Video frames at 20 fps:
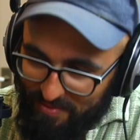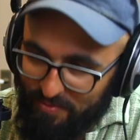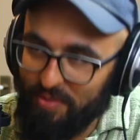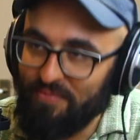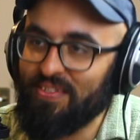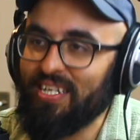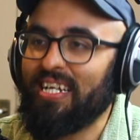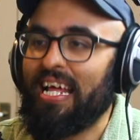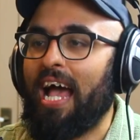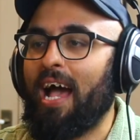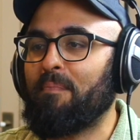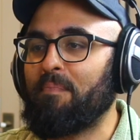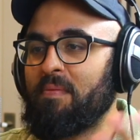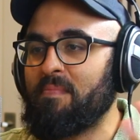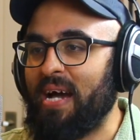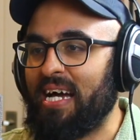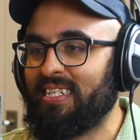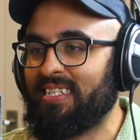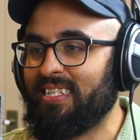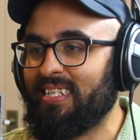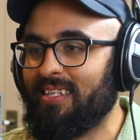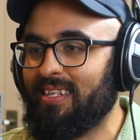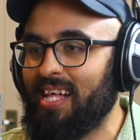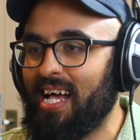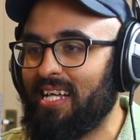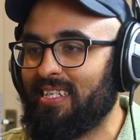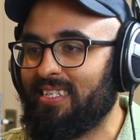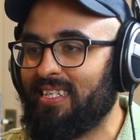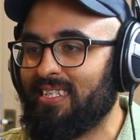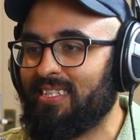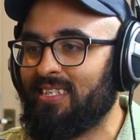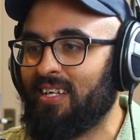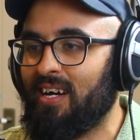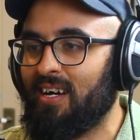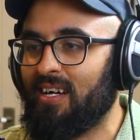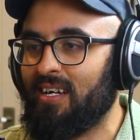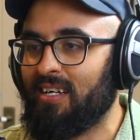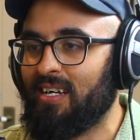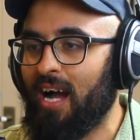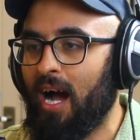We've done Happy Madison Classics
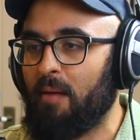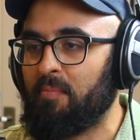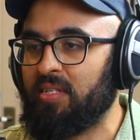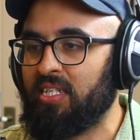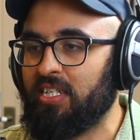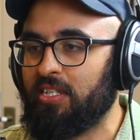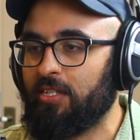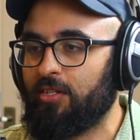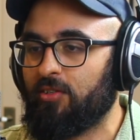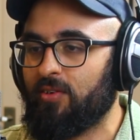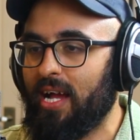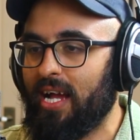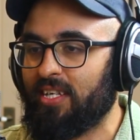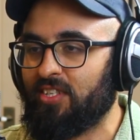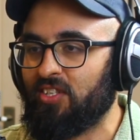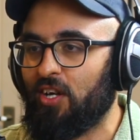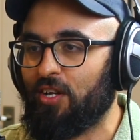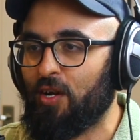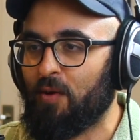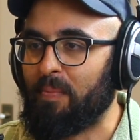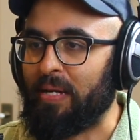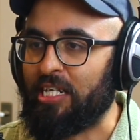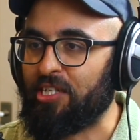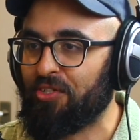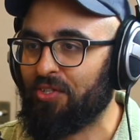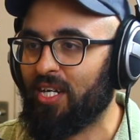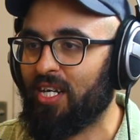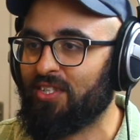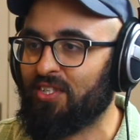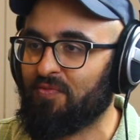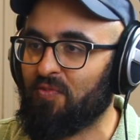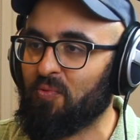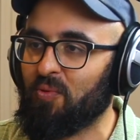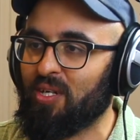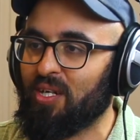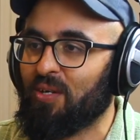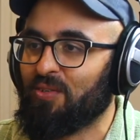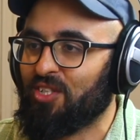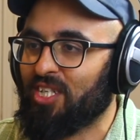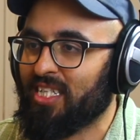commentary tracks on our Patreon, so if you
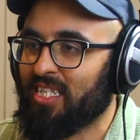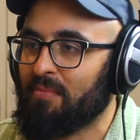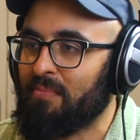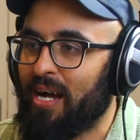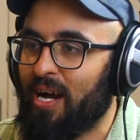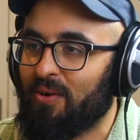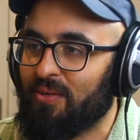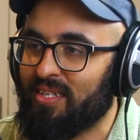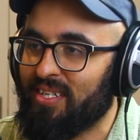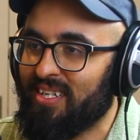want to go check them out.